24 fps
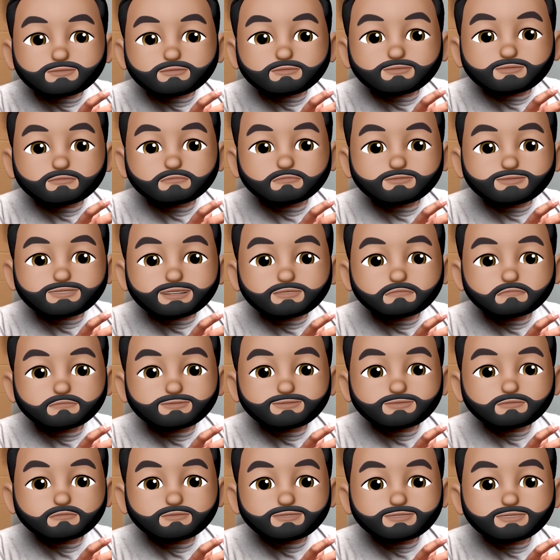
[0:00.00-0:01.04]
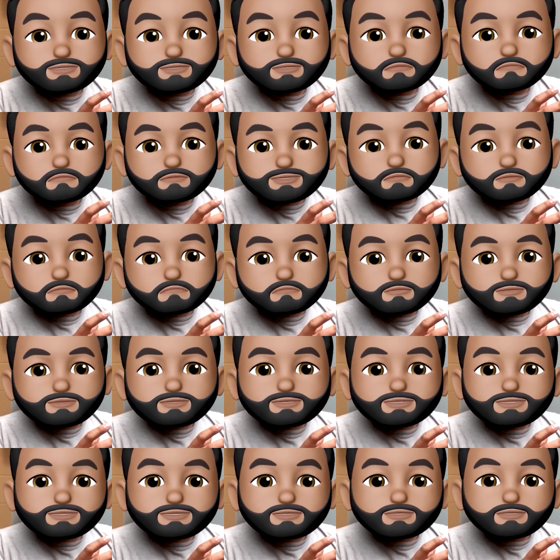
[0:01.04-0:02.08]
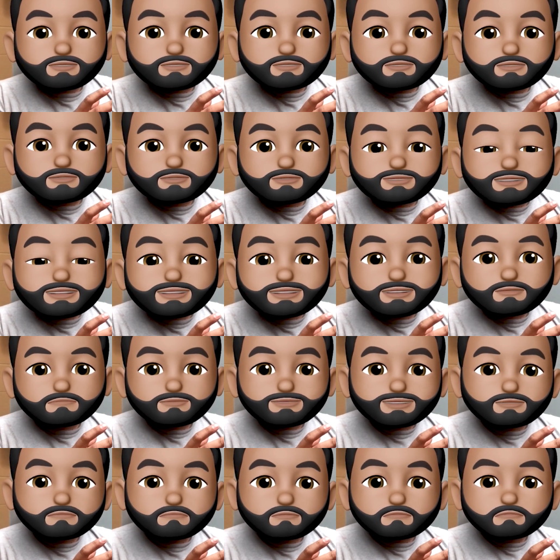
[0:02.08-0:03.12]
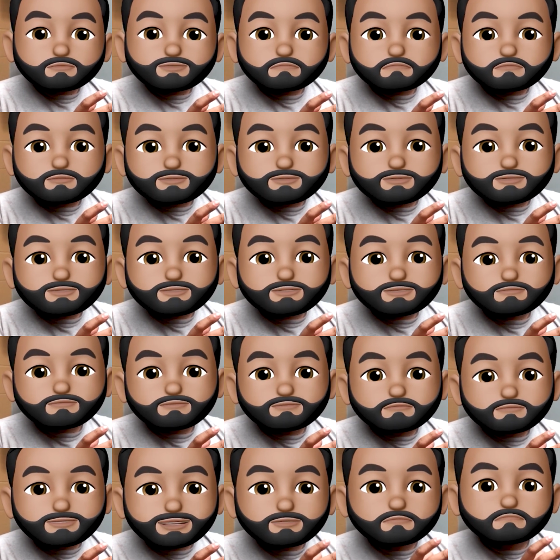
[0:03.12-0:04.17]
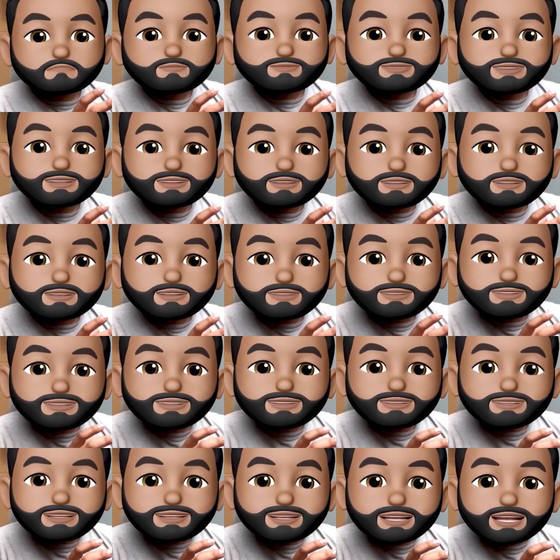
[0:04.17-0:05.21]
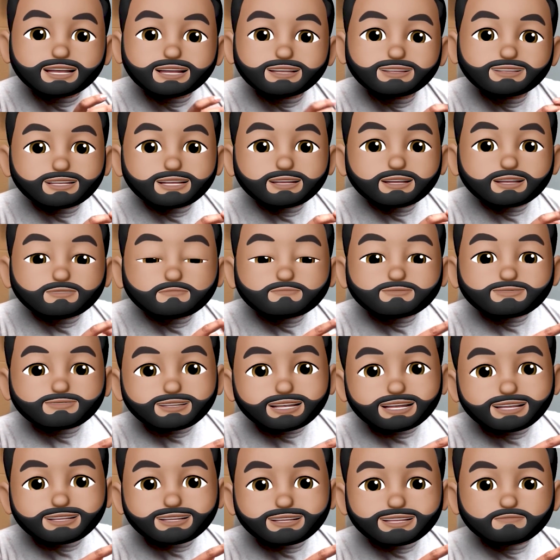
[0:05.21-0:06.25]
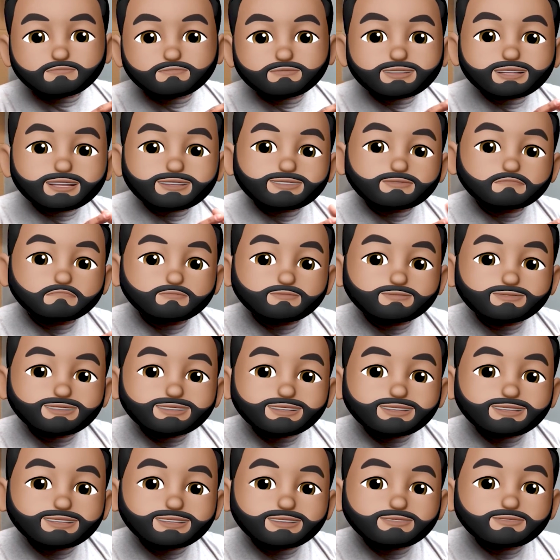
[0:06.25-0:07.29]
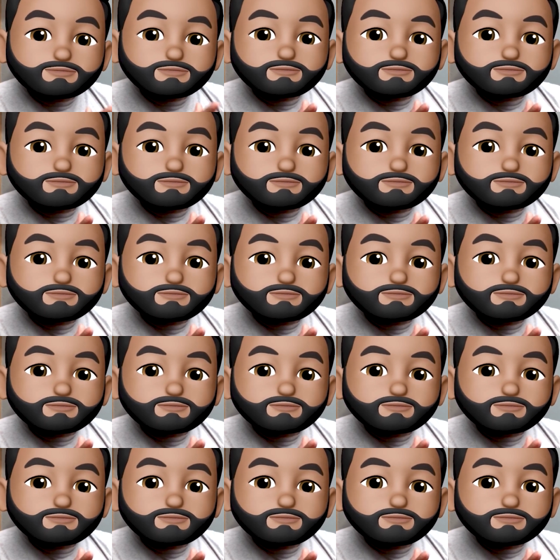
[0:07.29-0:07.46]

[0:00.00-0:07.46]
codes kept showing up, the parts, they kept shipping me parts for me to put it on, this and that. I felt like they forgot to put this